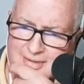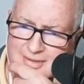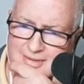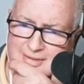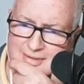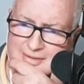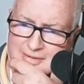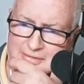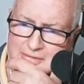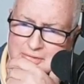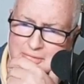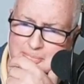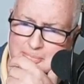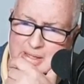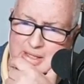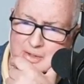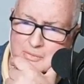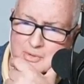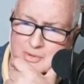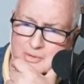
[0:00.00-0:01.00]
Your
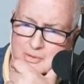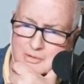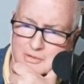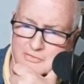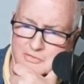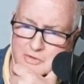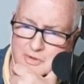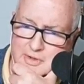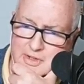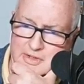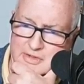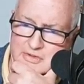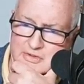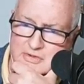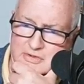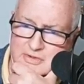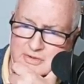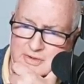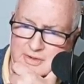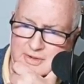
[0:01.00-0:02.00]
power over
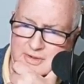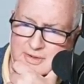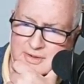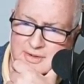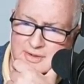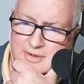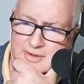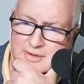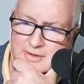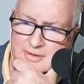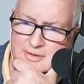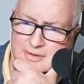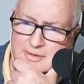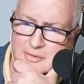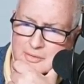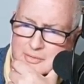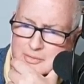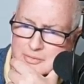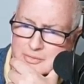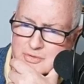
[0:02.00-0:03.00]
us
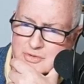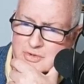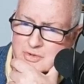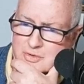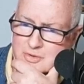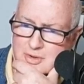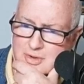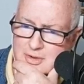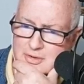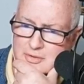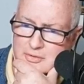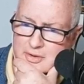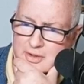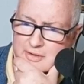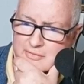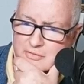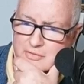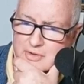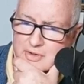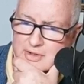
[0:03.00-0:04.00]
goes stronger
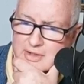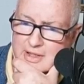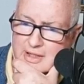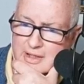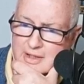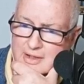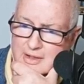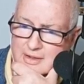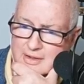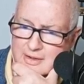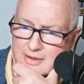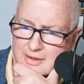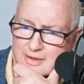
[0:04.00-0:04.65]
every day,